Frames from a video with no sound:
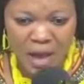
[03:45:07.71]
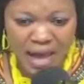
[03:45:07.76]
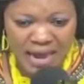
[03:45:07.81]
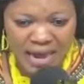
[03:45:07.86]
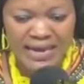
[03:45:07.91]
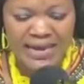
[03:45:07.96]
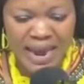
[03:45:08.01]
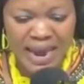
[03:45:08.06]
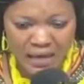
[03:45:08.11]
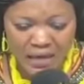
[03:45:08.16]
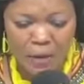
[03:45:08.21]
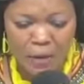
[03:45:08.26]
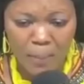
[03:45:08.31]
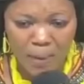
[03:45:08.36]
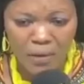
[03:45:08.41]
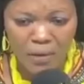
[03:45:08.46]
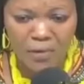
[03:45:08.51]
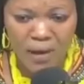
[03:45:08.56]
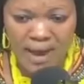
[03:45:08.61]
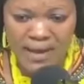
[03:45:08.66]
And none of
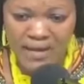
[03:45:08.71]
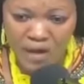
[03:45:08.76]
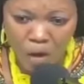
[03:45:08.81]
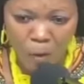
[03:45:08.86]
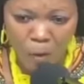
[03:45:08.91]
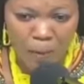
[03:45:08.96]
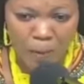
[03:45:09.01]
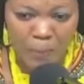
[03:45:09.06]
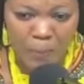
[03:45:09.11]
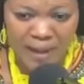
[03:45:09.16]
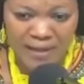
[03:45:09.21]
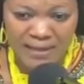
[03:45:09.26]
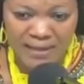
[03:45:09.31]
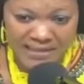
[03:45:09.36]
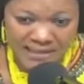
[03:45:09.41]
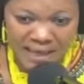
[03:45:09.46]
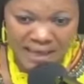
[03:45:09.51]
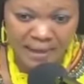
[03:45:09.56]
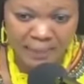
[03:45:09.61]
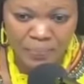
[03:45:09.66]
Pekwe and no papa
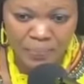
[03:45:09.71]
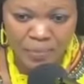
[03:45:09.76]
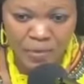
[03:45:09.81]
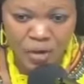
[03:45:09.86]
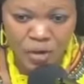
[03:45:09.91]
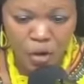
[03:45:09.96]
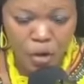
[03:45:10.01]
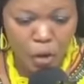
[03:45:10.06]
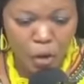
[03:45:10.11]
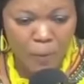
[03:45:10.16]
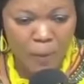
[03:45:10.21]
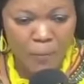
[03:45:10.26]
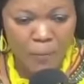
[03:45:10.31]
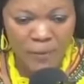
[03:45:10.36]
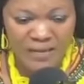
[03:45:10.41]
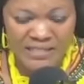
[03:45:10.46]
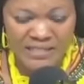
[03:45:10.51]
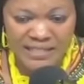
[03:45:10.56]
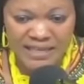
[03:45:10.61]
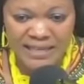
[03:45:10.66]
kasa. O
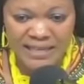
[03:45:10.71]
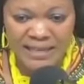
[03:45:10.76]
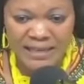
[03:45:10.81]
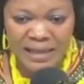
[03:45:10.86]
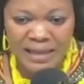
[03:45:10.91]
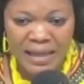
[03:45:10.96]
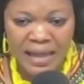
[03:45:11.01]
papa say,